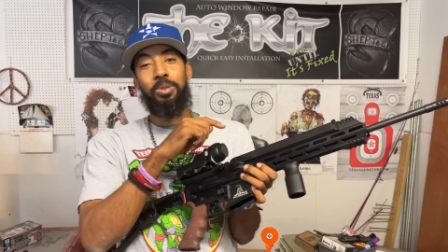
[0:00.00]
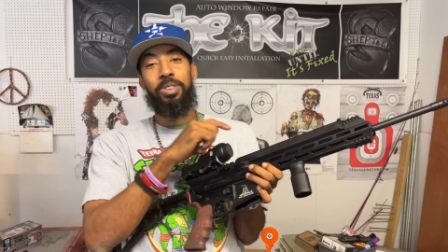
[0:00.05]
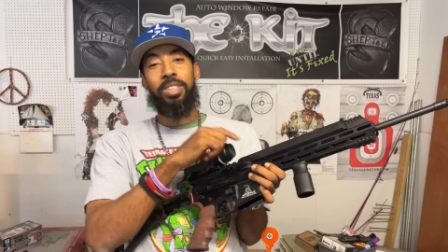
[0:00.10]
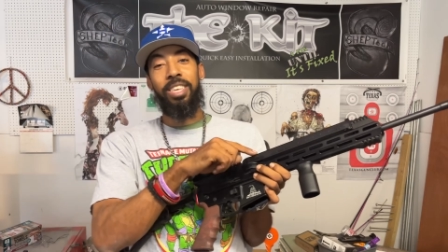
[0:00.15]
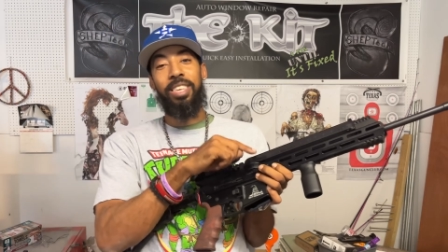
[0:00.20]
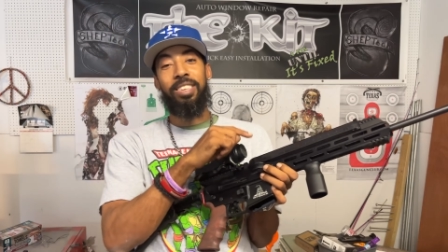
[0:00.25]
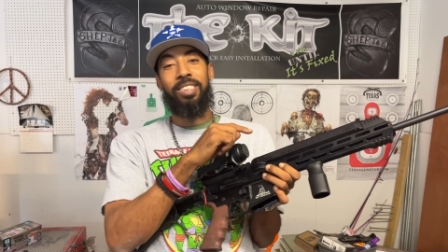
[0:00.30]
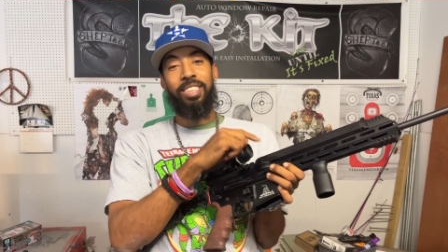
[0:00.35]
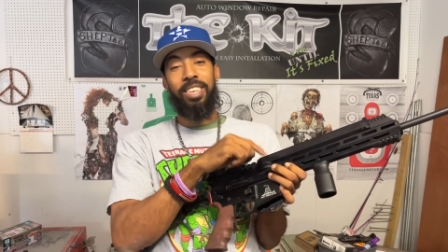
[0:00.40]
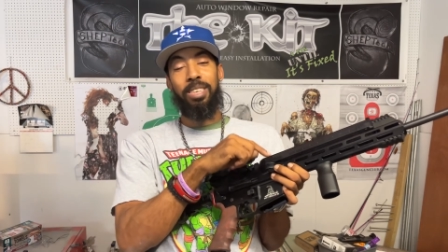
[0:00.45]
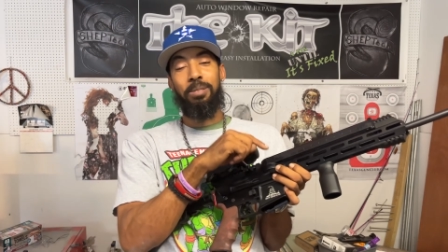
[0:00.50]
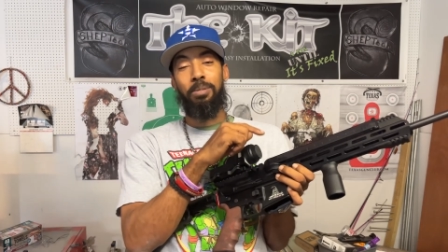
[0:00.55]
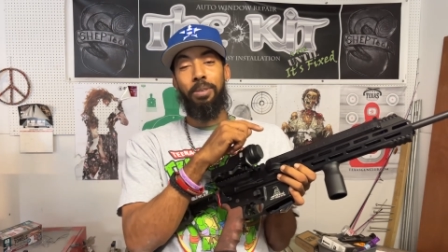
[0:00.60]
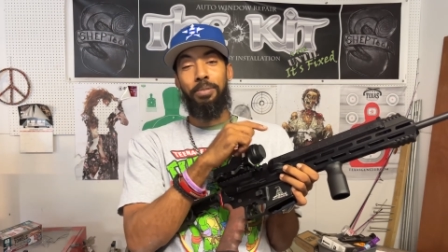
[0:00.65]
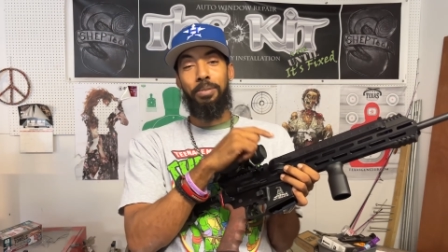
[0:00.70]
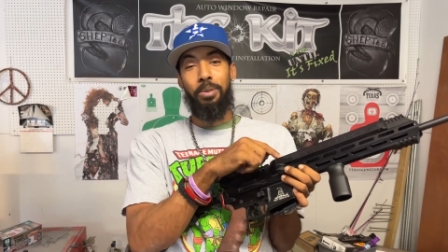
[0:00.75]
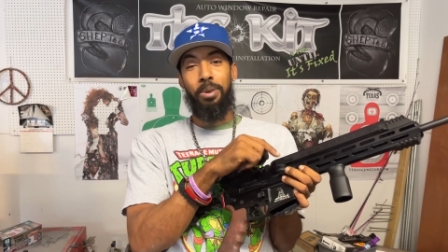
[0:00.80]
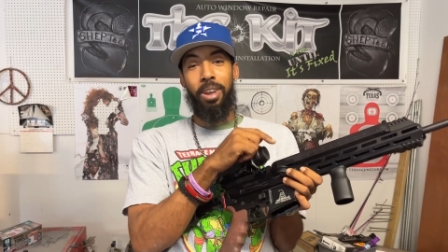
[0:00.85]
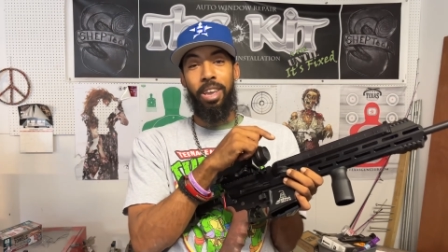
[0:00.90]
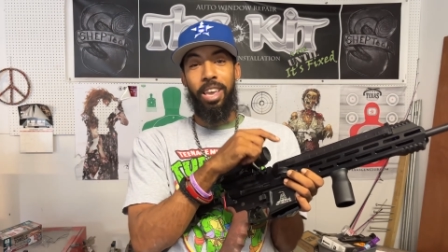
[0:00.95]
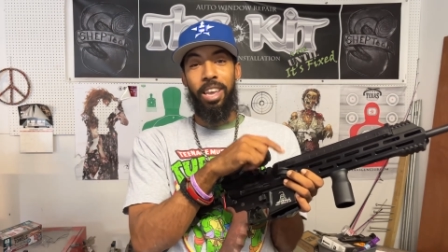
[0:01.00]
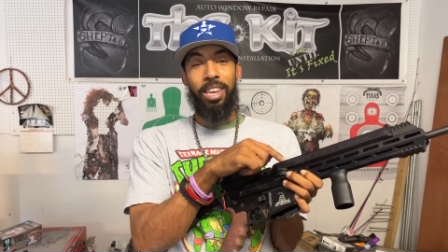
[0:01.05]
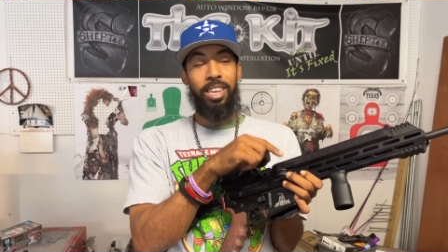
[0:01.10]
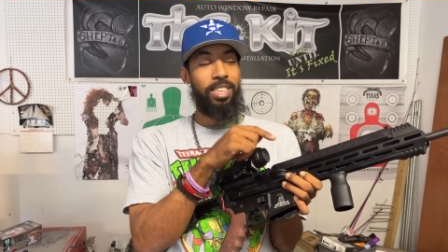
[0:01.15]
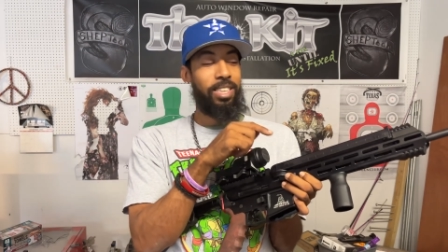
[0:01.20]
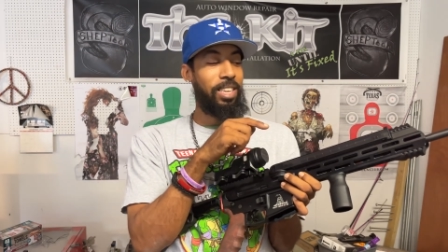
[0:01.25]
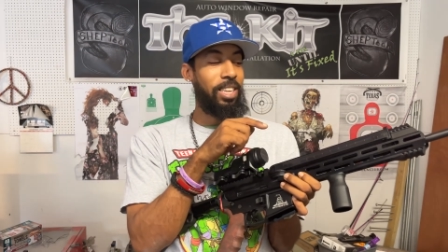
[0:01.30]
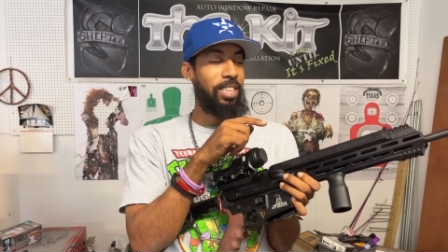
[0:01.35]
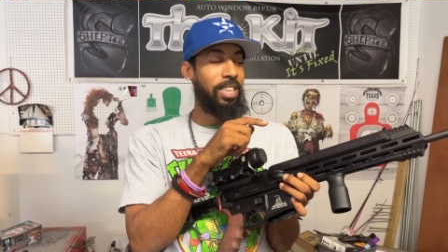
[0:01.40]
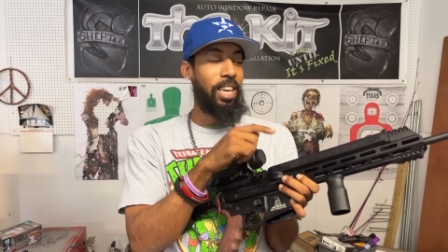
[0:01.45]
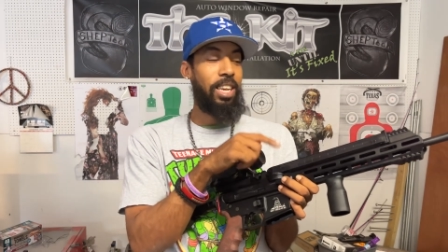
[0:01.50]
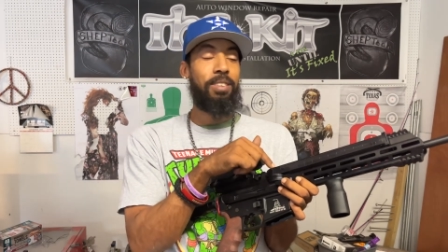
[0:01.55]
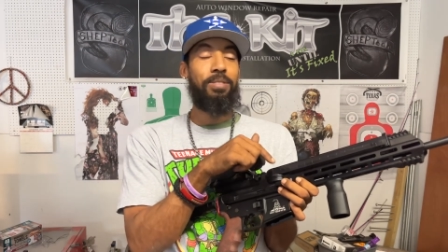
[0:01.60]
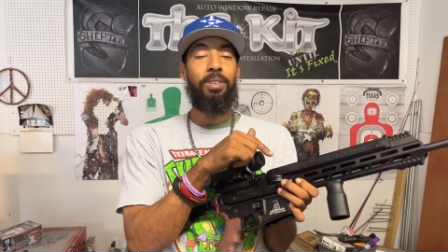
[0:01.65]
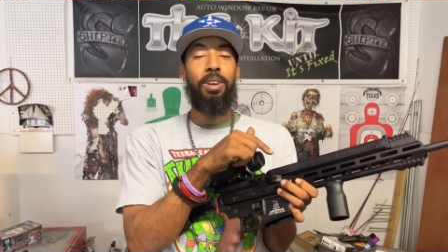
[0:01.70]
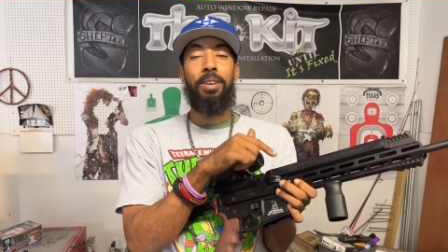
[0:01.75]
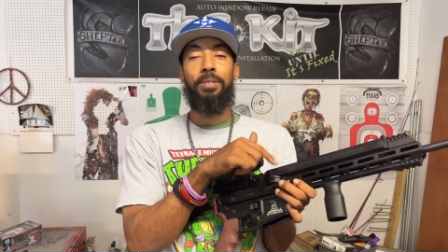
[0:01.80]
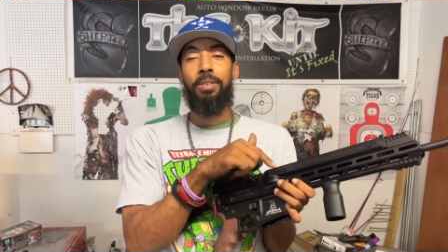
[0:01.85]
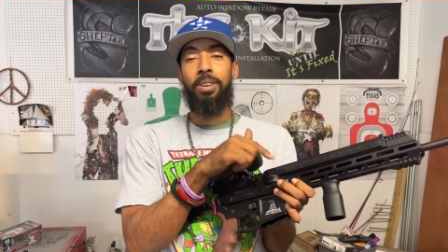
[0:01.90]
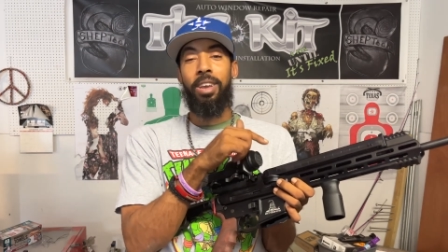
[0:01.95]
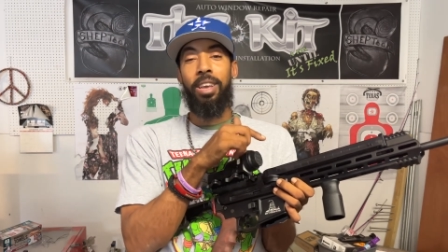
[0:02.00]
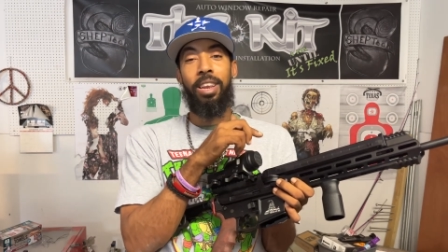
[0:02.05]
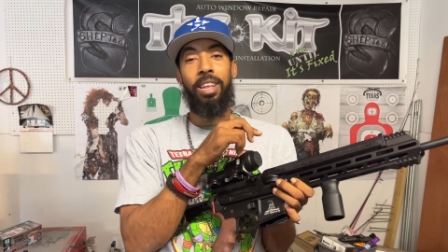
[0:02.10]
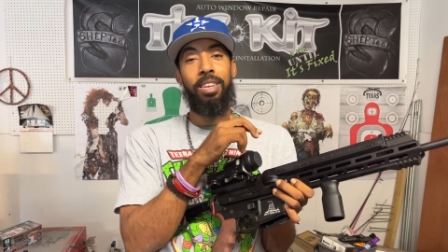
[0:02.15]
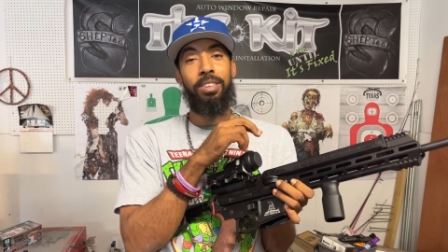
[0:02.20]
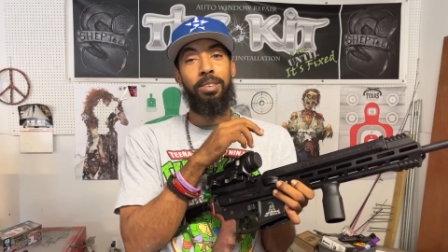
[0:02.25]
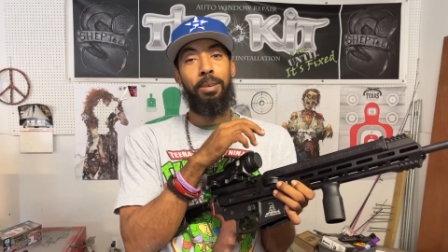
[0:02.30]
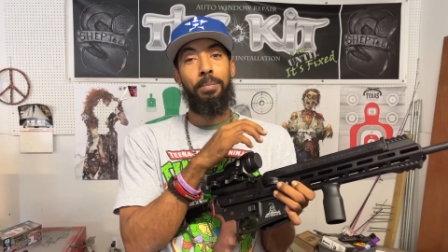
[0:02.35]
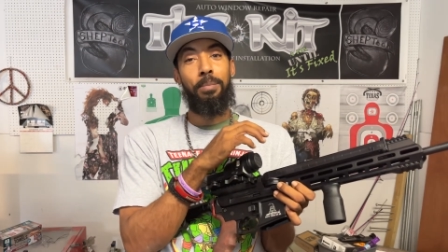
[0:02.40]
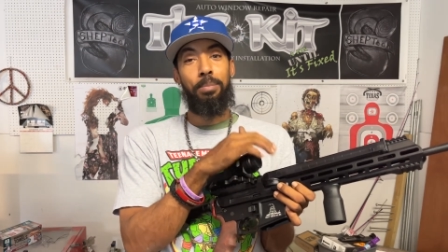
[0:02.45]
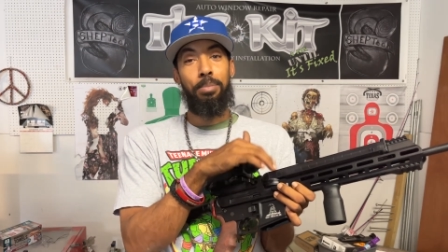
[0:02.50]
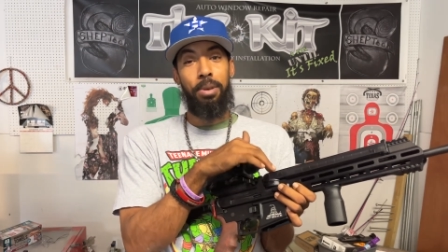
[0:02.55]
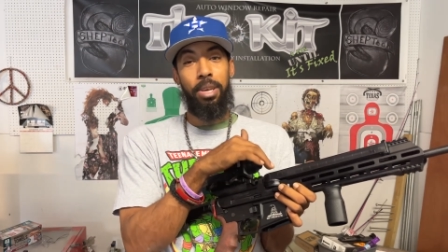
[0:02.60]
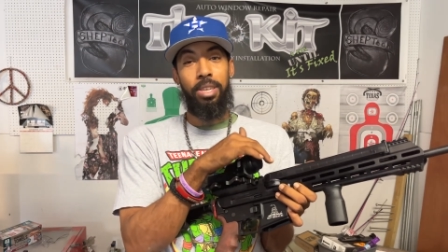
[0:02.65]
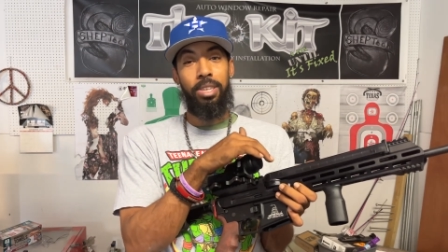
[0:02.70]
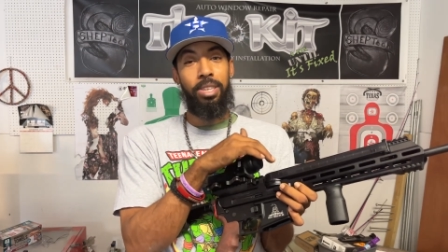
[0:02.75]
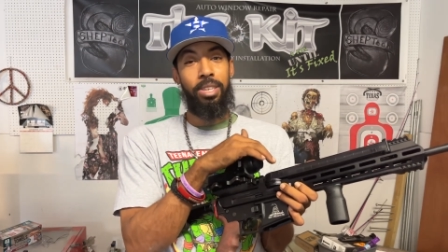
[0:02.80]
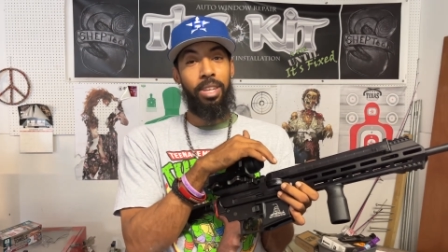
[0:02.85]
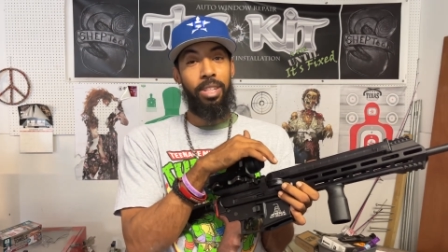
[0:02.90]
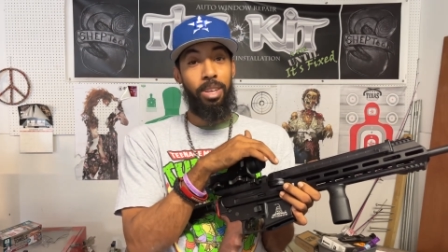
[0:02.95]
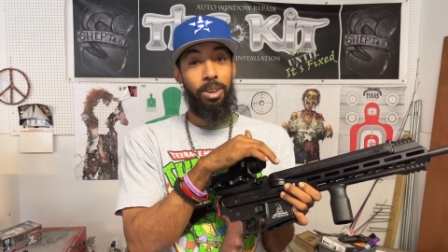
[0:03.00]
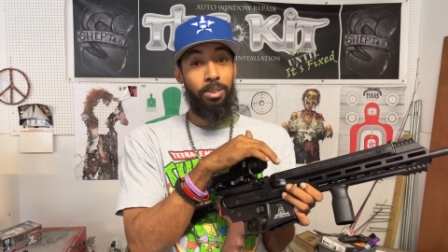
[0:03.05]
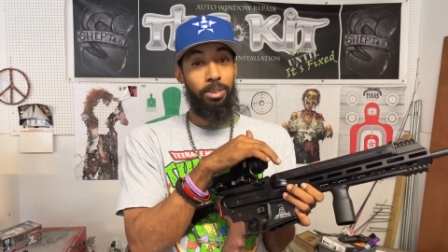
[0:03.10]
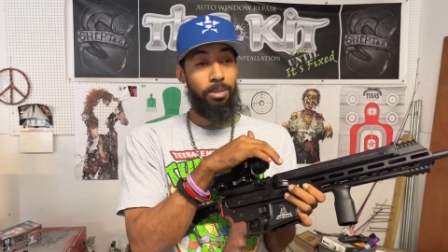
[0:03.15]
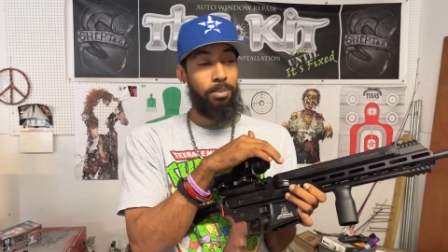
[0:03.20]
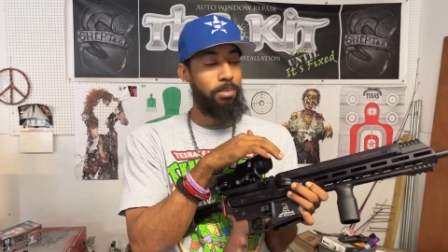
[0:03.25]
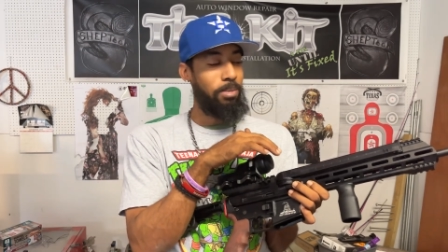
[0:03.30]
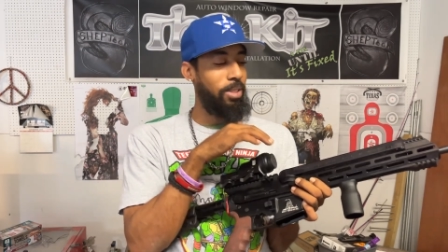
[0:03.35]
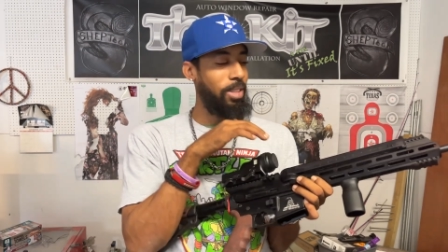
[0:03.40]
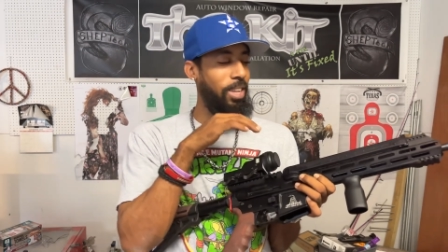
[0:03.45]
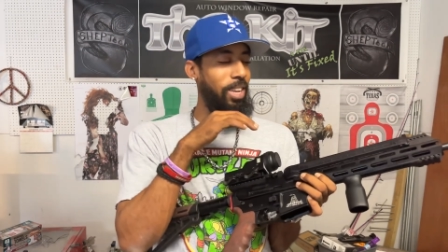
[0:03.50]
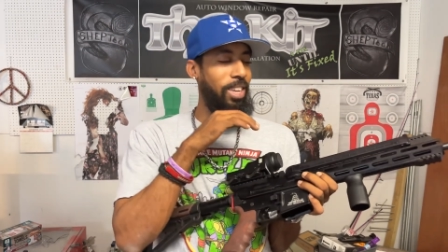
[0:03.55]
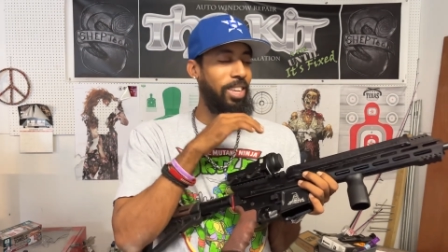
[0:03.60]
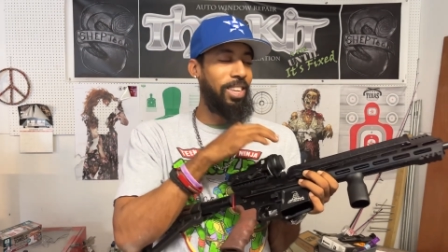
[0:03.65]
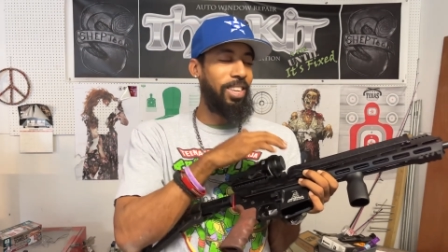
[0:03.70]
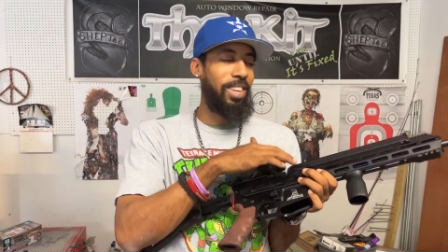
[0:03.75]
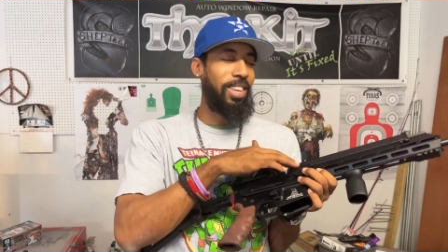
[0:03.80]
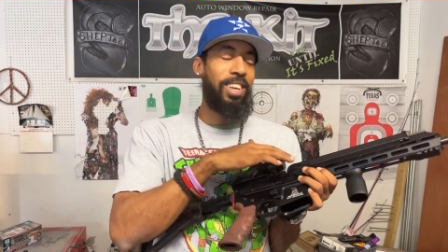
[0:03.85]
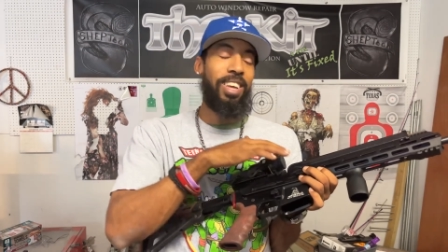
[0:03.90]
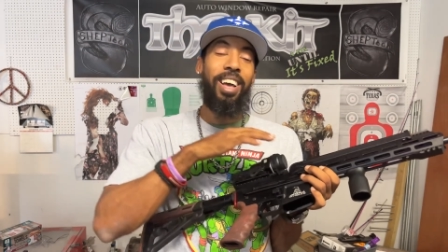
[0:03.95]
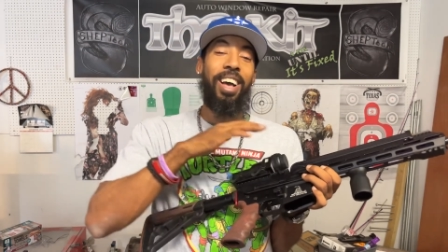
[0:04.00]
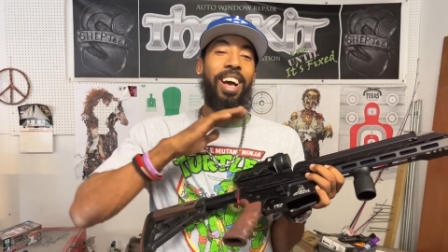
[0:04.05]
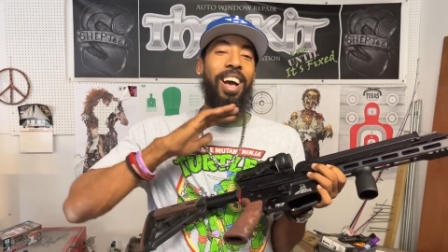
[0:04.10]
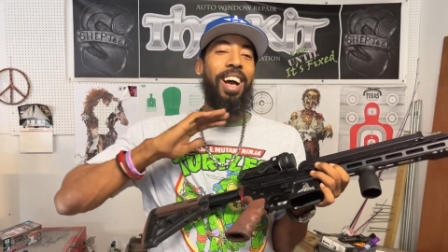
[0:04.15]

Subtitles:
these things beforehand because it takes forever and it's a bitch to load them.